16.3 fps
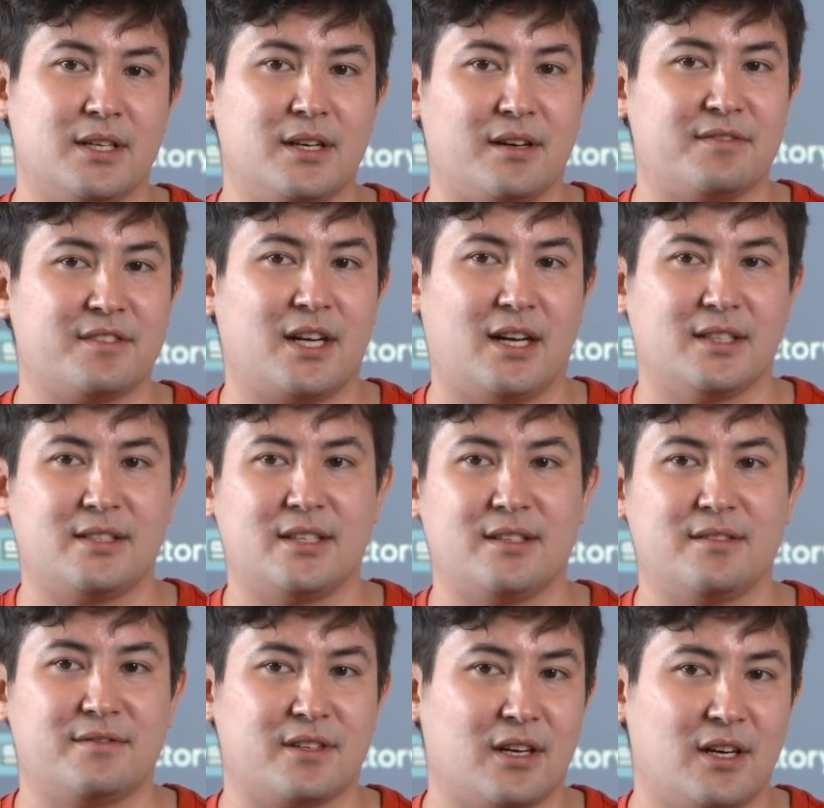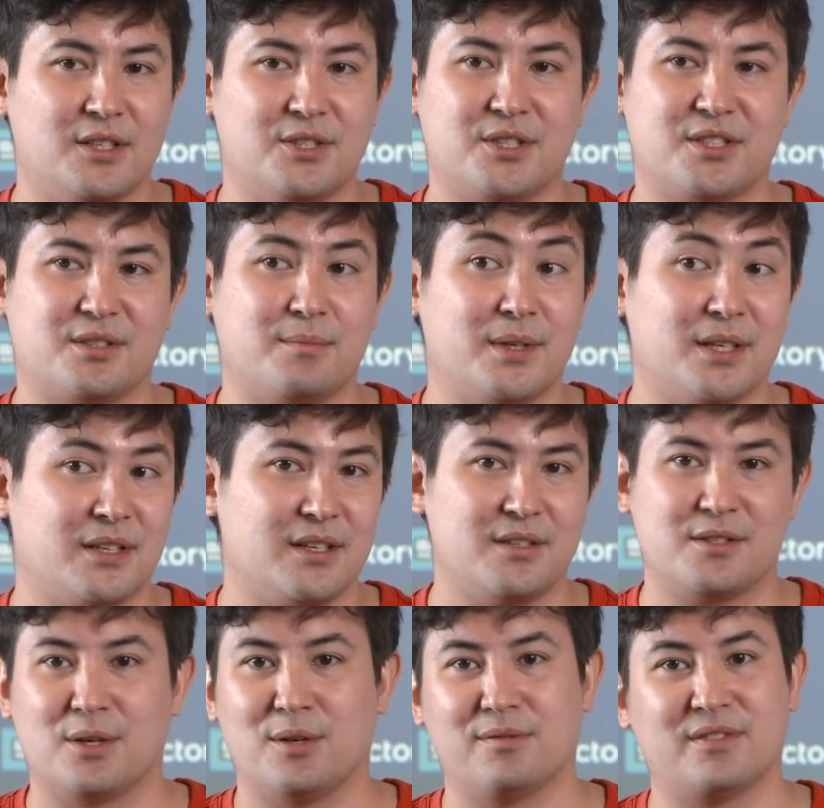enough content for hundreds of
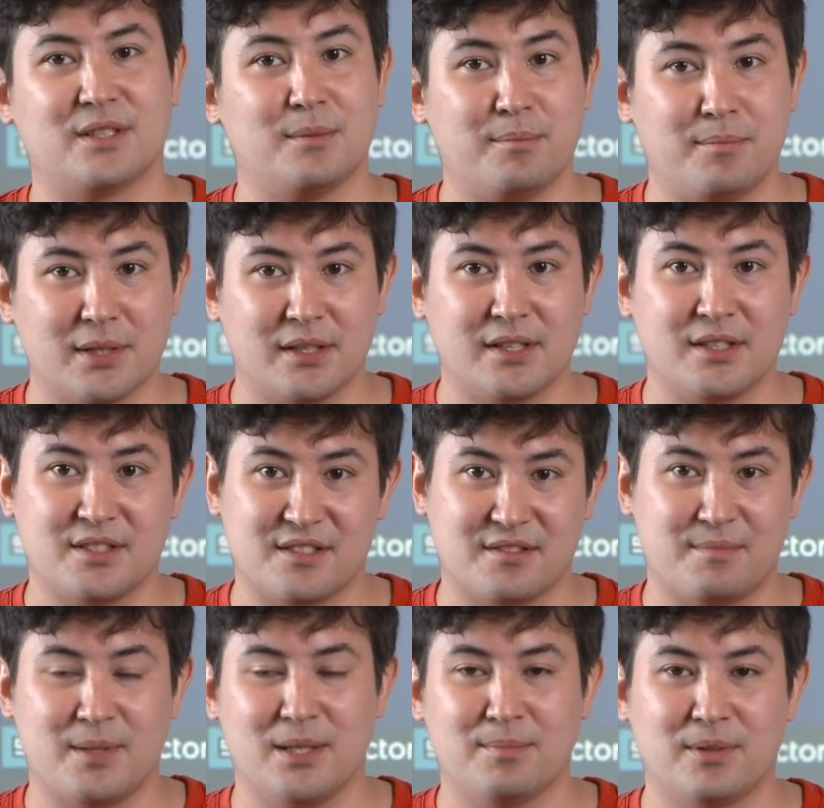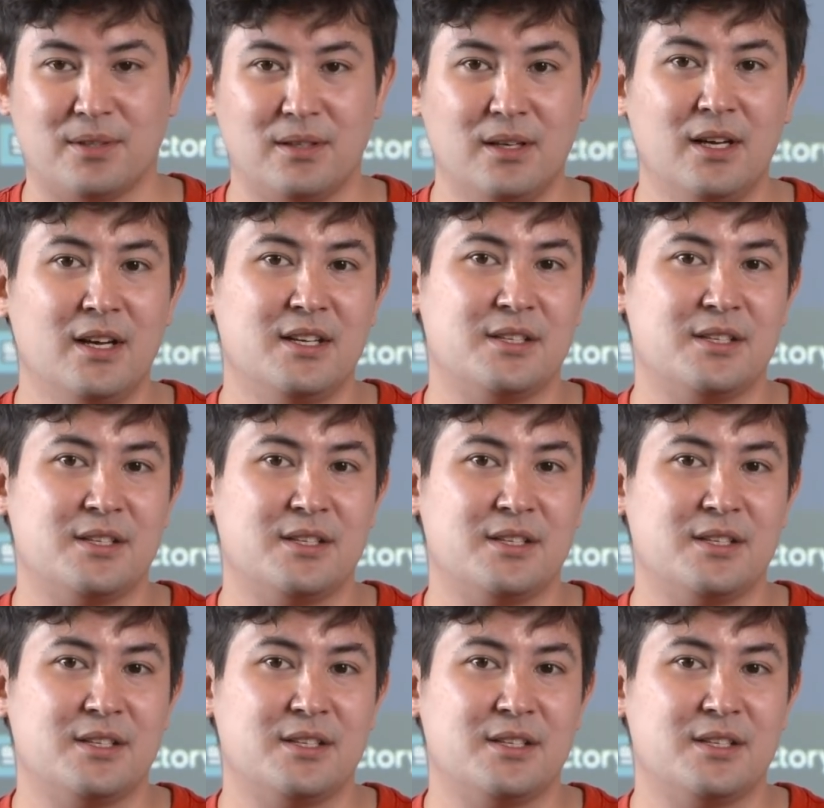millions, hopefully billions of people.